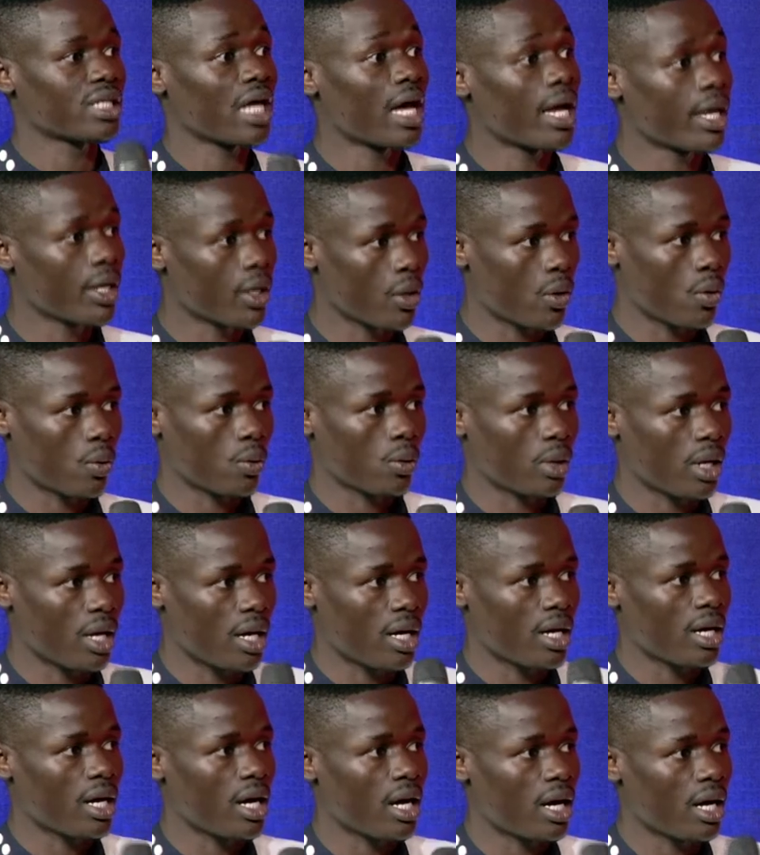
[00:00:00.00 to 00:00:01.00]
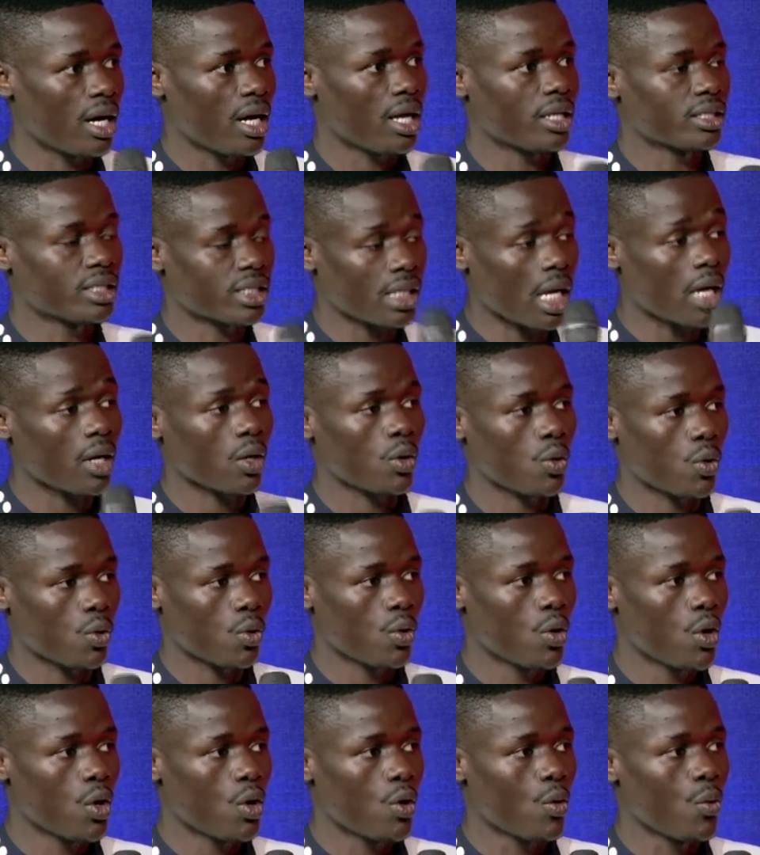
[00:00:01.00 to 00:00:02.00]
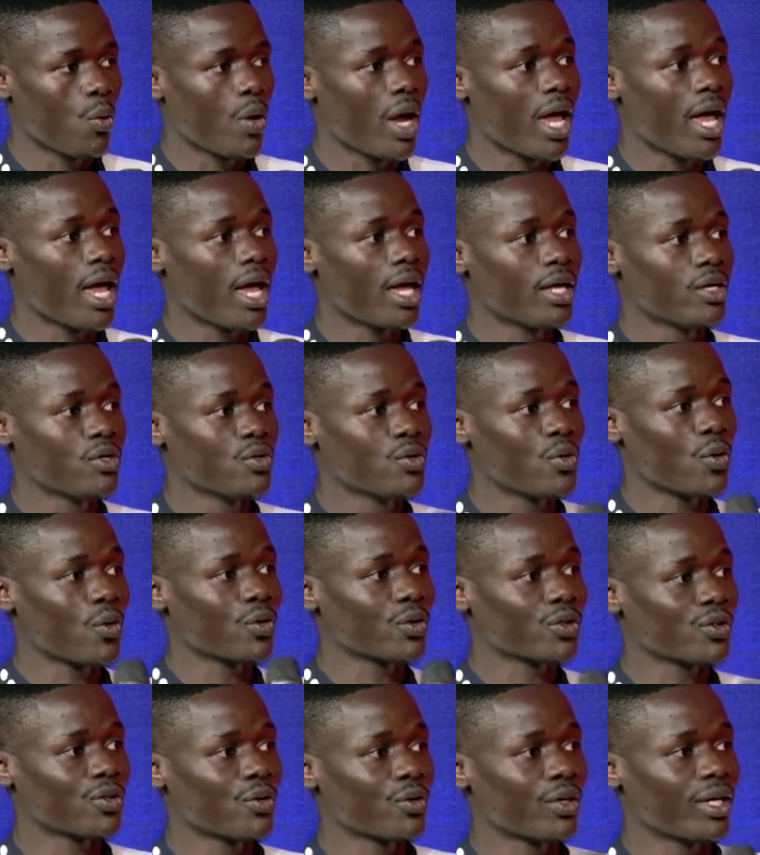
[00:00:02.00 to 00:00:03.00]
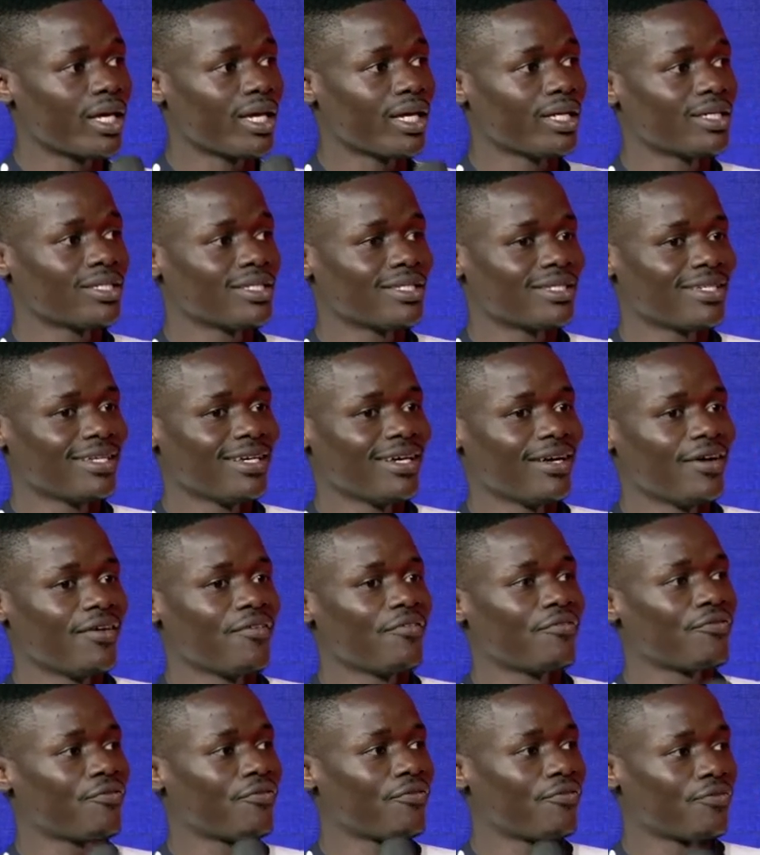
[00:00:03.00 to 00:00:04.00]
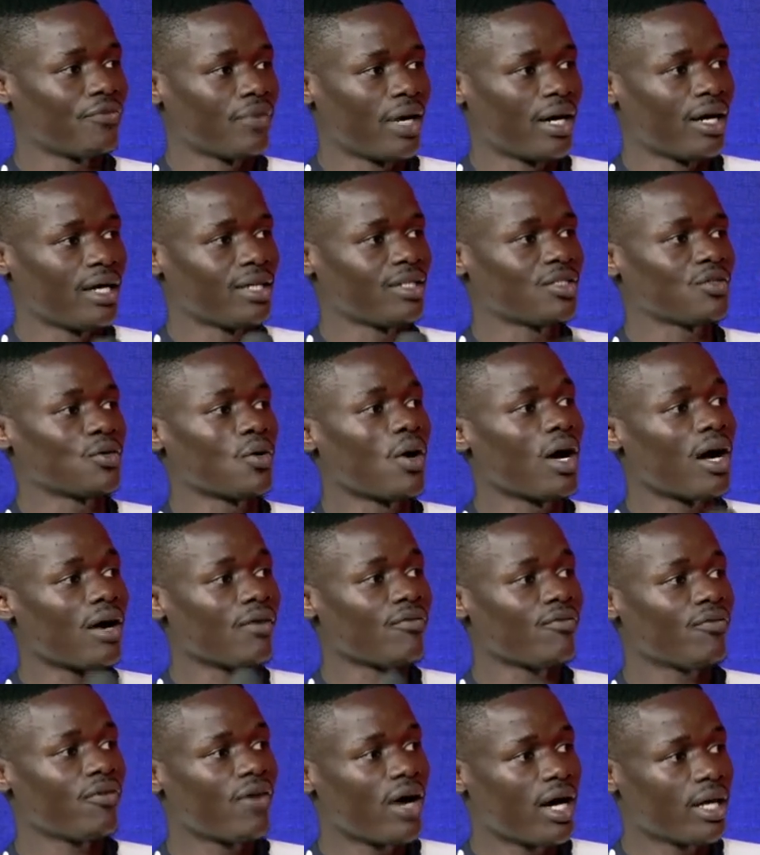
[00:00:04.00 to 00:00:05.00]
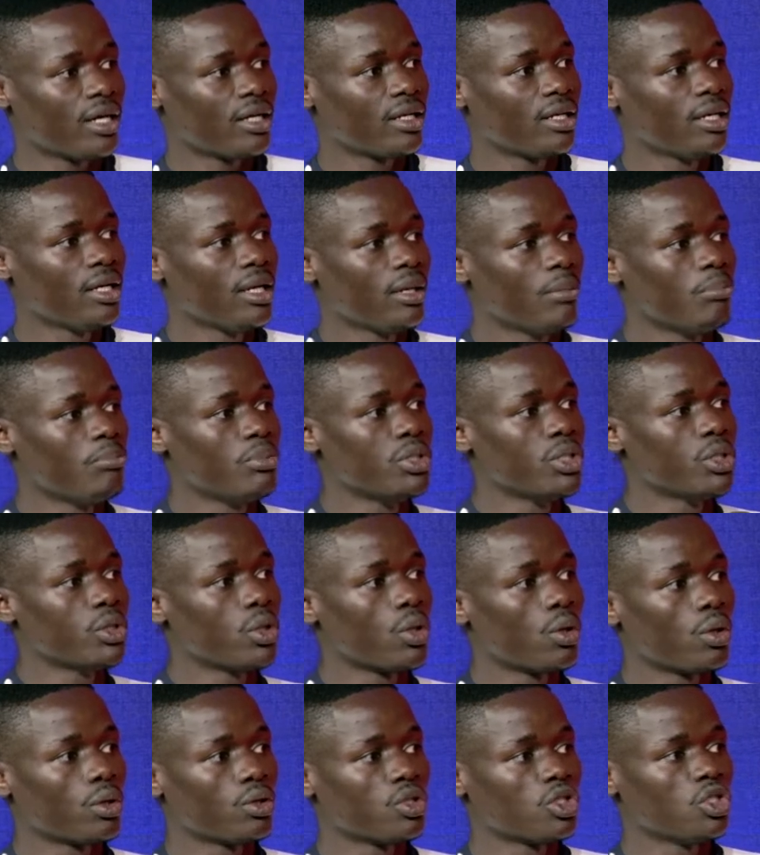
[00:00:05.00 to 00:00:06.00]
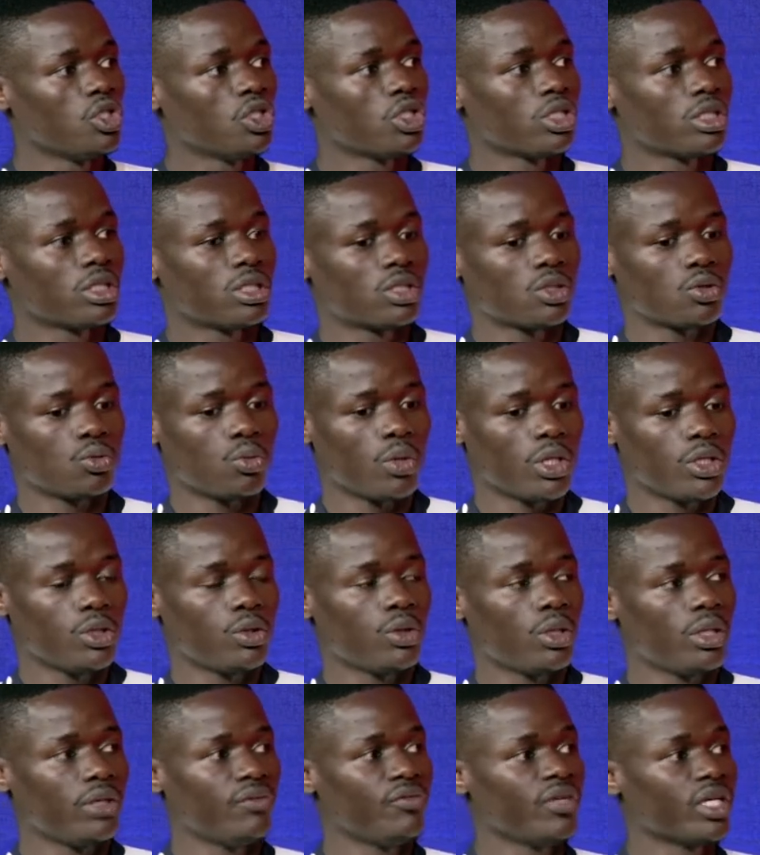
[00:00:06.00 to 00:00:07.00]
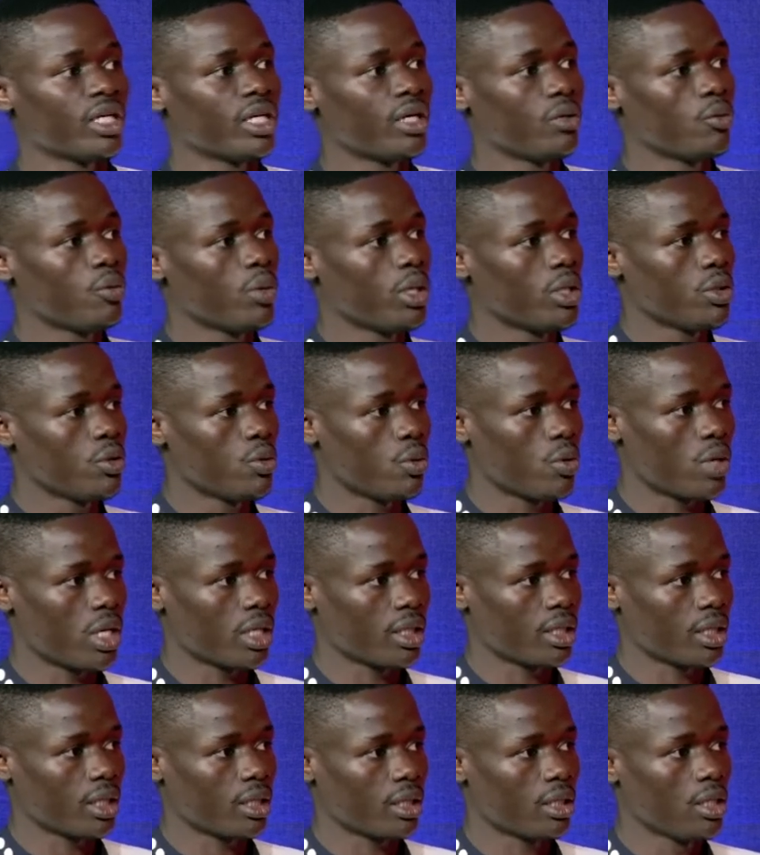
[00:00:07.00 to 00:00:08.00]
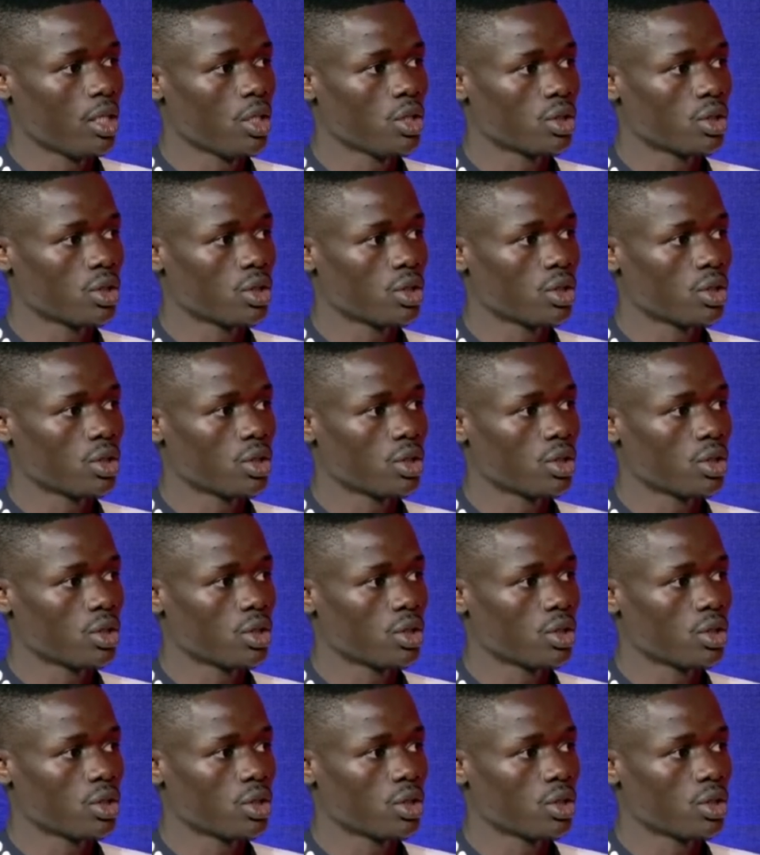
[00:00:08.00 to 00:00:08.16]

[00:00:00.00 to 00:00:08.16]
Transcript: cycle, uh, a, a circle where you also get uh, to have fun beyond just where you're living and where you're working.